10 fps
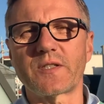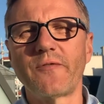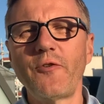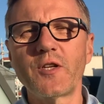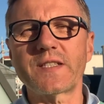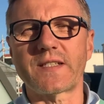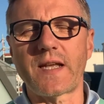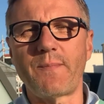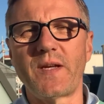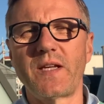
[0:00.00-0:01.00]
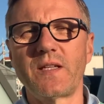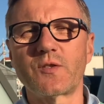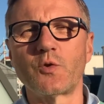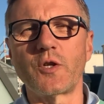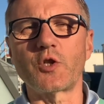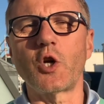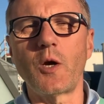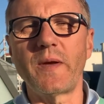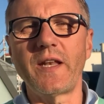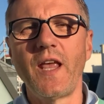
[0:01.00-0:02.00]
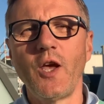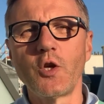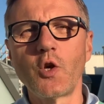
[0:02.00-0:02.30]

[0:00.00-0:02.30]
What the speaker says: The first step is to determine